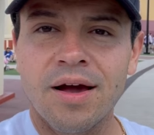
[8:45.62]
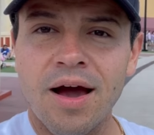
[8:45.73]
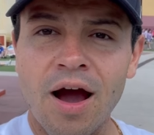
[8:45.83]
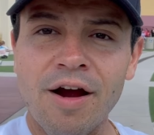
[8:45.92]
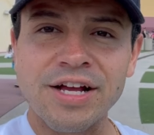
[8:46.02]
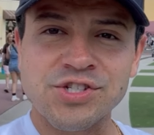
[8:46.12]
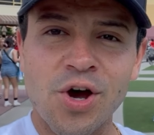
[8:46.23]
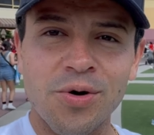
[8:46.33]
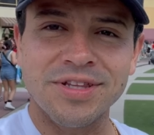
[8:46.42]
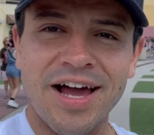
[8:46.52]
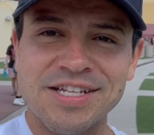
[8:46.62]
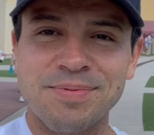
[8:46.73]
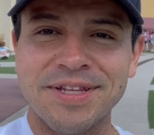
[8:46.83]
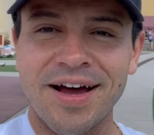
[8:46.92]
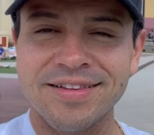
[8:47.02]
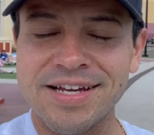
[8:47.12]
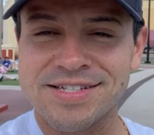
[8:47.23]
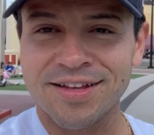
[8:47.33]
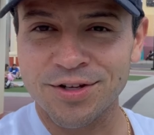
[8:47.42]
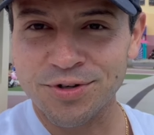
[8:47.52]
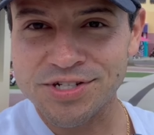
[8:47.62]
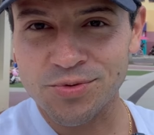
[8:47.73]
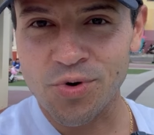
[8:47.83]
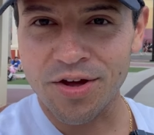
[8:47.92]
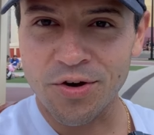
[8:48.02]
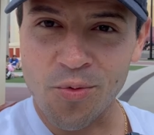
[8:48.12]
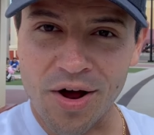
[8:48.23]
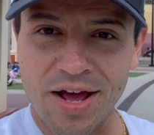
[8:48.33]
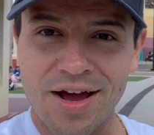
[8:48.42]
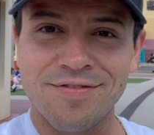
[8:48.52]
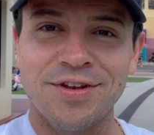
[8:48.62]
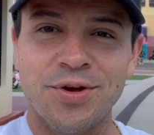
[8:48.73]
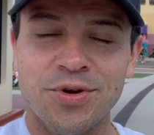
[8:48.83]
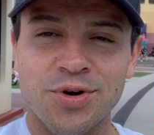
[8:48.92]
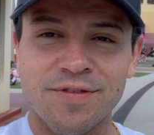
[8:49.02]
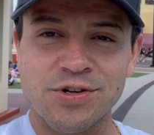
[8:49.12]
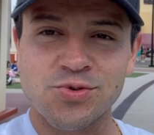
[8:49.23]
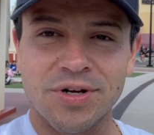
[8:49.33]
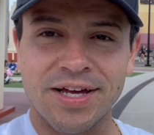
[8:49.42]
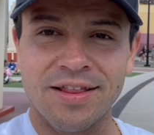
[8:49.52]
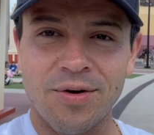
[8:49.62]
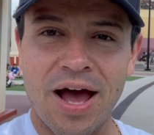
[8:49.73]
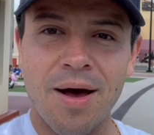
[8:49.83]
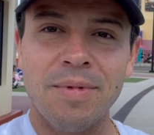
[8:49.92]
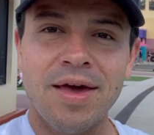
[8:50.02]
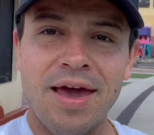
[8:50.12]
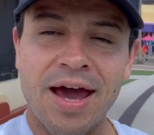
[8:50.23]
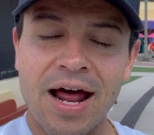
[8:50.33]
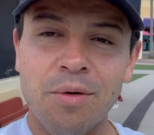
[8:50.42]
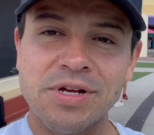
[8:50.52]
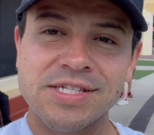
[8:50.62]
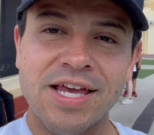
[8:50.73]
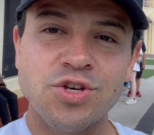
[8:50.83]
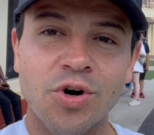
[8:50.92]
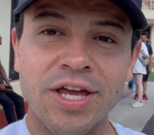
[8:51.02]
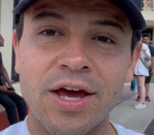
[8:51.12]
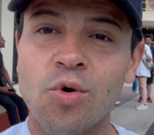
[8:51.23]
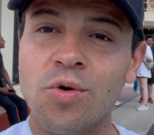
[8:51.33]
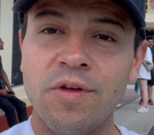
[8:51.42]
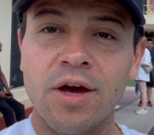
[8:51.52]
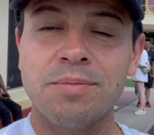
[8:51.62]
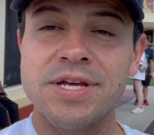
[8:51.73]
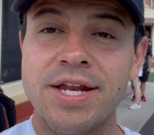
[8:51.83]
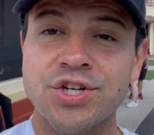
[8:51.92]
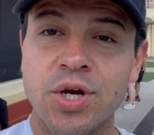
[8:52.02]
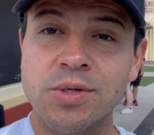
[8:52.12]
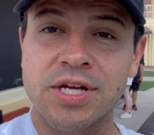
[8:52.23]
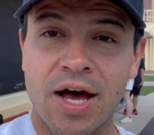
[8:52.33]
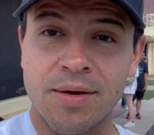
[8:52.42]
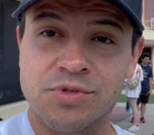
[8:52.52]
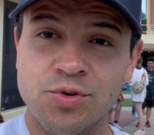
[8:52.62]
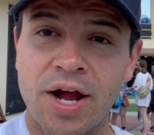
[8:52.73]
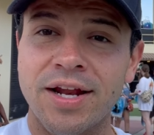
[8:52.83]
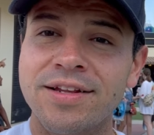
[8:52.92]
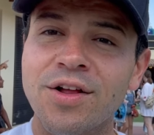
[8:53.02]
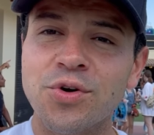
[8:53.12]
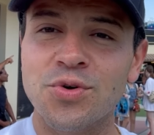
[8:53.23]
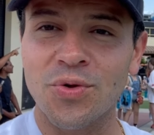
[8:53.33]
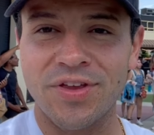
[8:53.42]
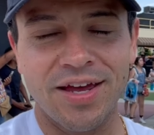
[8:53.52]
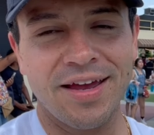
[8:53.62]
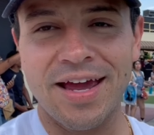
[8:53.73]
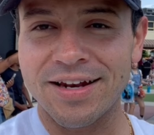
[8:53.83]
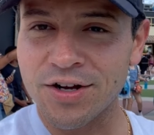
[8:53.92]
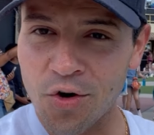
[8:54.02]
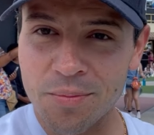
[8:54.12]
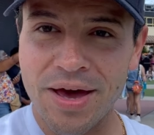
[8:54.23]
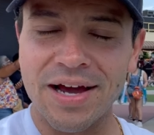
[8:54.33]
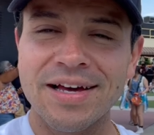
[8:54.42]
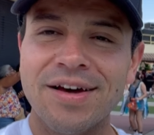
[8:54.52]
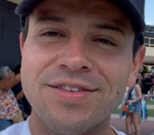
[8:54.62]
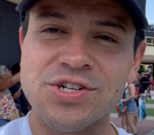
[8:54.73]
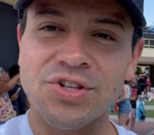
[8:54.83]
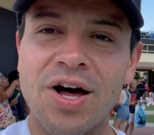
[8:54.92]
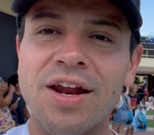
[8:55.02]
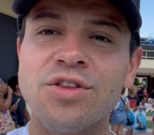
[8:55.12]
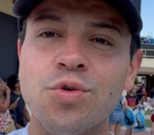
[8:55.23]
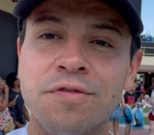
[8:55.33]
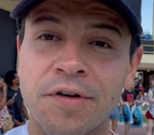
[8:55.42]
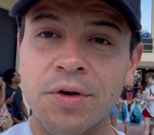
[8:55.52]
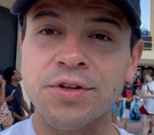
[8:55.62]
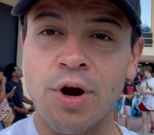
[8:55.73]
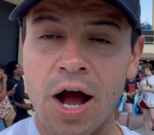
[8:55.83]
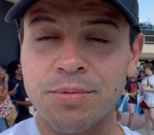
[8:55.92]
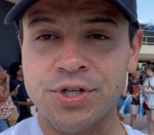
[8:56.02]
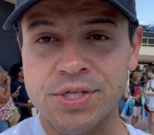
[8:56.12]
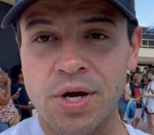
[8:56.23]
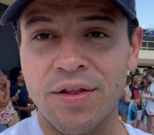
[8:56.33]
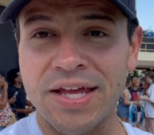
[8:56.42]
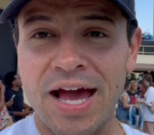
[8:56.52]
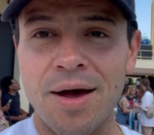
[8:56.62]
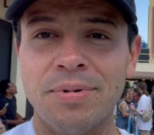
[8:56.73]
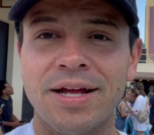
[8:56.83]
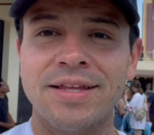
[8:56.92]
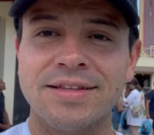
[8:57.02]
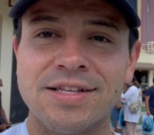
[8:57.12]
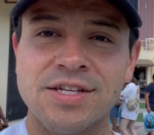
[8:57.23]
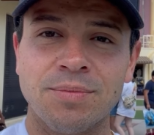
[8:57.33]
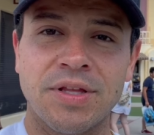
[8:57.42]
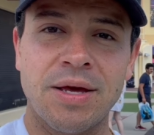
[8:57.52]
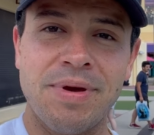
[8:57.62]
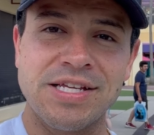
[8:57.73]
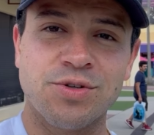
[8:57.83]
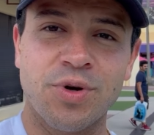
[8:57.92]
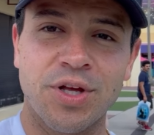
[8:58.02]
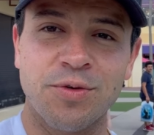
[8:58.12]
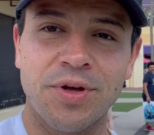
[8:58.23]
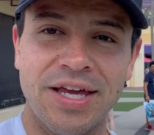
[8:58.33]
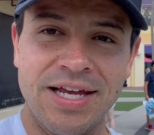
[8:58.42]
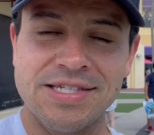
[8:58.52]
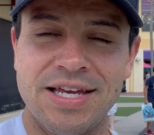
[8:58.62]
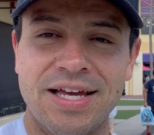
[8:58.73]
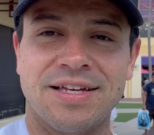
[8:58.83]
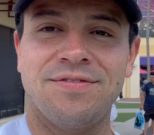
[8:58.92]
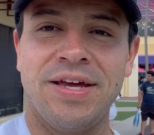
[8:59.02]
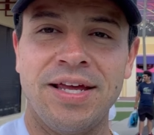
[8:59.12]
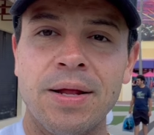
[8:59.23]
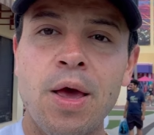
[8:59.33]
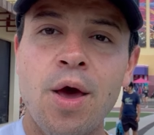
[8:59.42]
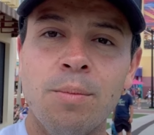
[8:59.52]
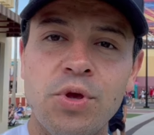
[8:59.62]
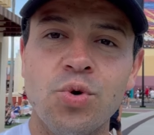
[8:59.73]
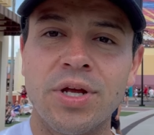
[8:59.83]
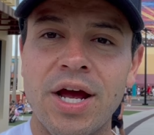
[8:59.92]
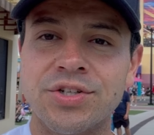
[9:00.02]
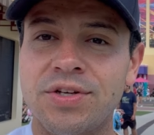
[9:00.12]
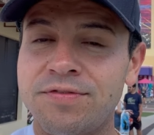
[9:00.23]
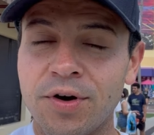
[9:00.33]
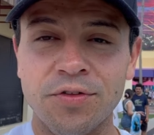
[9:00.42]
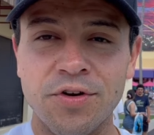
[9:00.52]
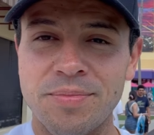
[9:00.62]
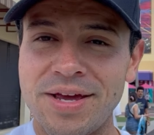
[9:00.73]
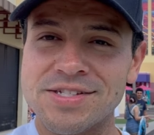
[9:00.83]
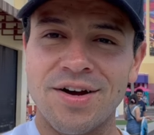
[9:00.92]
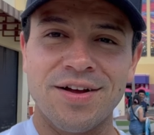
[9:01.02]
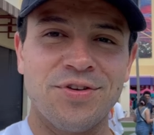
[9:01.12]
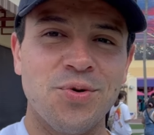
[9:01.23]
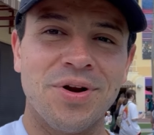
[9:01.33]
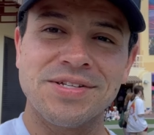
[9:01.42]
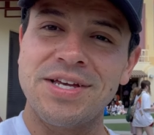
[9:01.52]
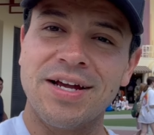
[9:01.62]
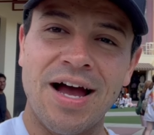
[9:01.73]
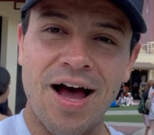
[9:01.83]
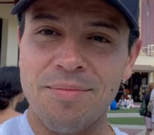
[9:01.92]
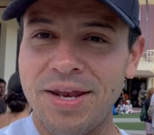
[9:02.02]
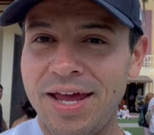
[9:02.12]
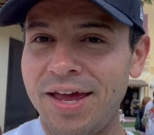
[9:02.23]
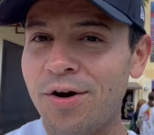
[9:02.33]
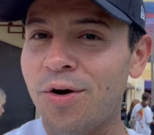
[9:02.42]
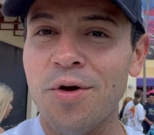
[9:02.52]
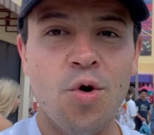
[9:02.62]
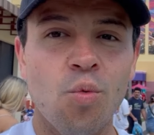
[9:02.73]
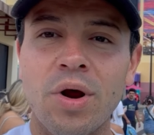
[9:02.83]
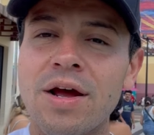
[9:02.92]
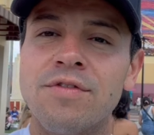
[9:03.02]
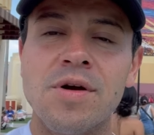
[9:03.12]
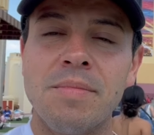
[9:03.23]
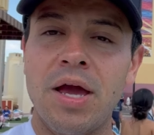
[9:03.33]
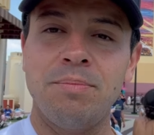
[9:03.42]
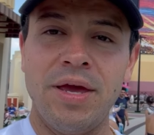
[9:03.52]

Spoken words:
All right, so last but not least, another reason why you'll want to have the new Universal Orlando app, and I would say you'll get all the updated show times, right? Another cool thing, again, going back, there's a lot of new filter options on the app, and I think that's something that makes it really, really easy and convenient. But you can actually filter based on if you want to see a comedy or whatever it might be.